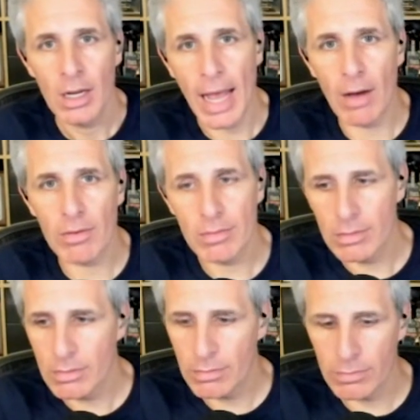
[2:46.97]
Now,
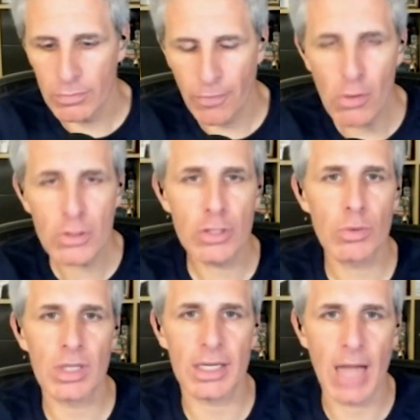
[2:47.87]
folks who
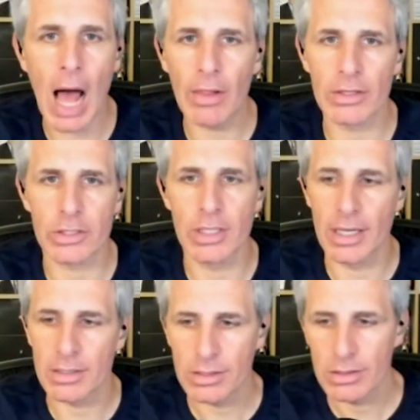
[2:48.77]
will acknowledge
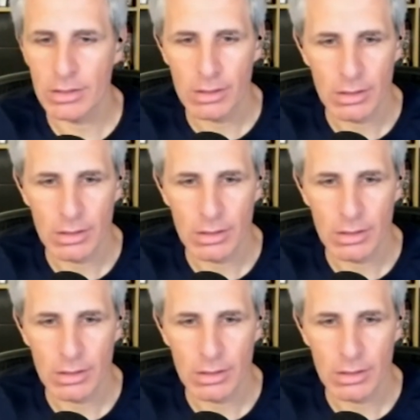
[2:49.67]
this,